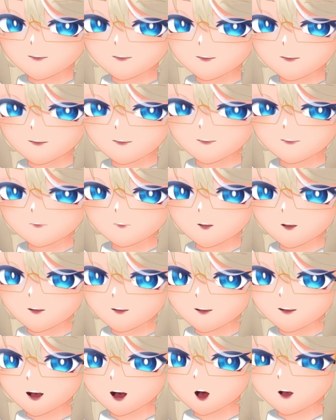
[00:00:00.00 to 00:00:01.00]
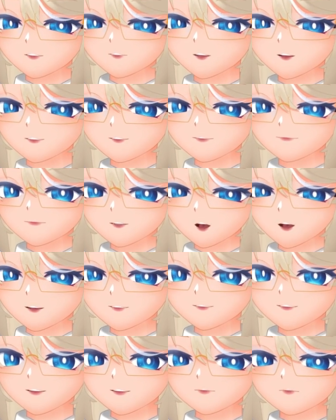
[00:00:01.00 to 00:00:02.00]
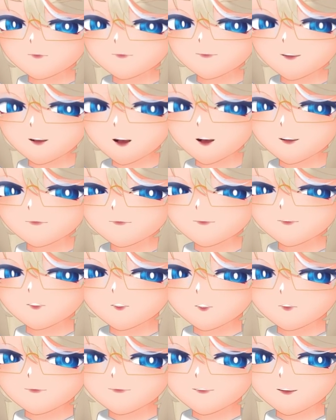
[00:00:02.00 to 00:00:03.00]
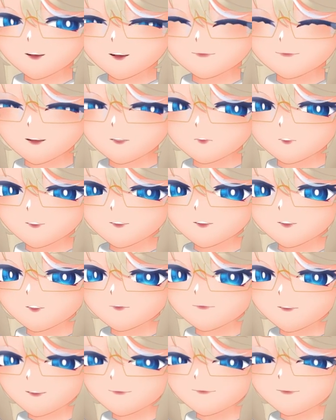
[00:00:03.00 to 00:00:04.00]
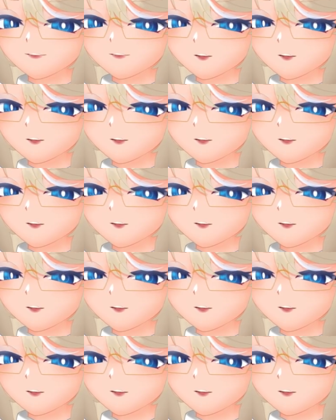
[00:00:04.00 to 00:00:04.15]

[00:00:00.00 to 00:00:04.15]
inquiring how long the process would be, and was told it would take about 1 to 2 months.